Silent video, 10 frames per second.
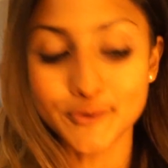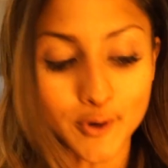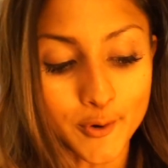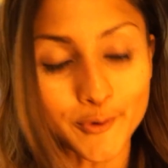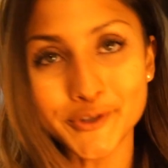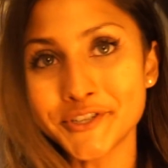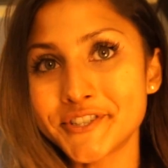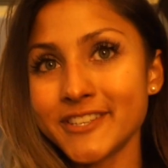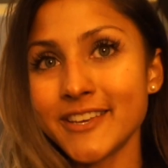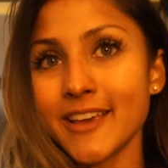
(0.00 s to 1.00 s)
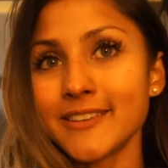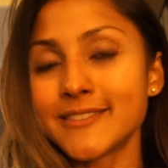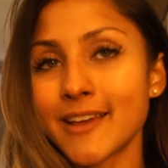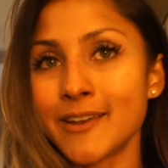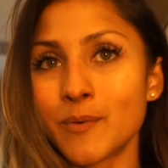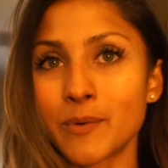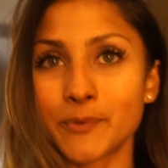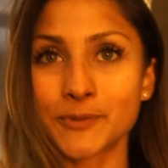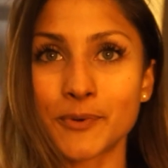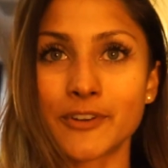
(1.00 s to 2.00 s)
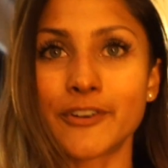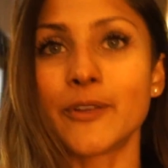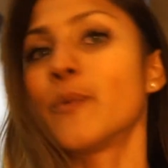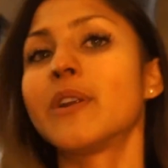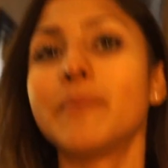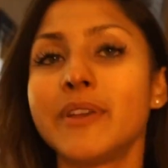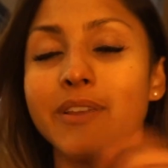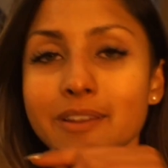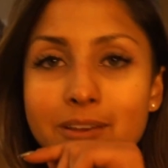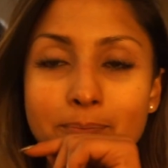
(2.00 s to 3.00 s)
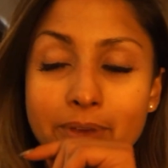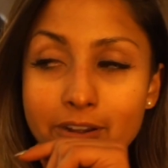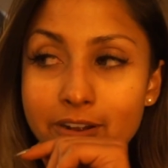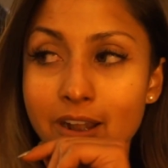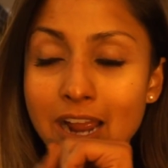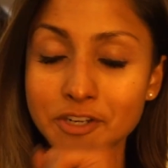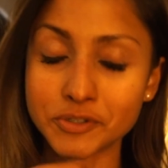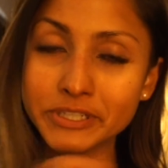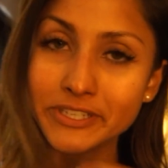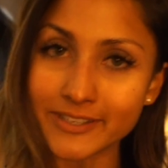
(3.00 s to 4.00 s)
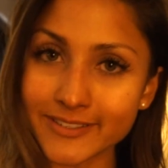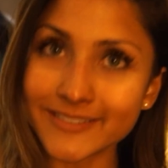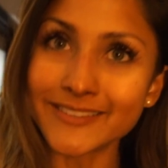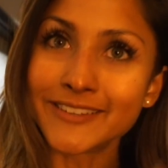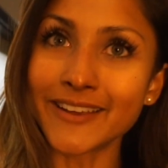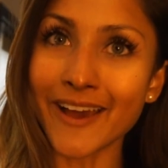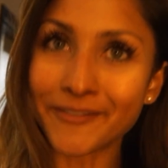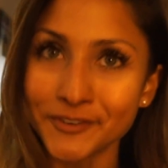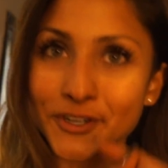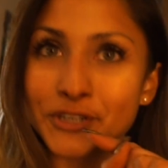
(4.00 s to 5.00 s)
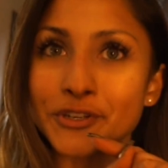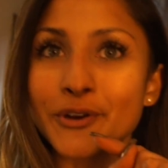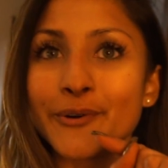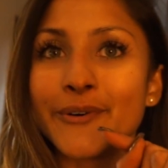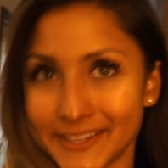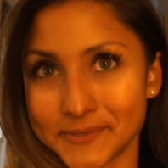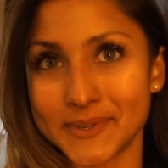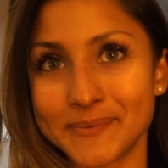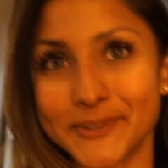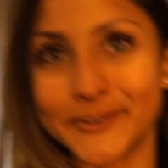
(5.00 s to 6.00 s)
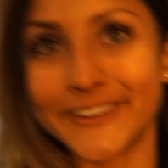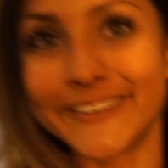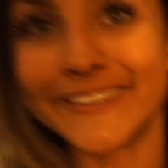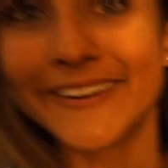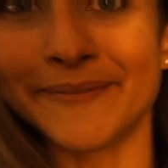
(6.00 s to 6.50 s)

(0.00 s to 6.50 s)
So just in case anyone was wondering what a bikini competitor actually does the day after a show, that's what I'm doing.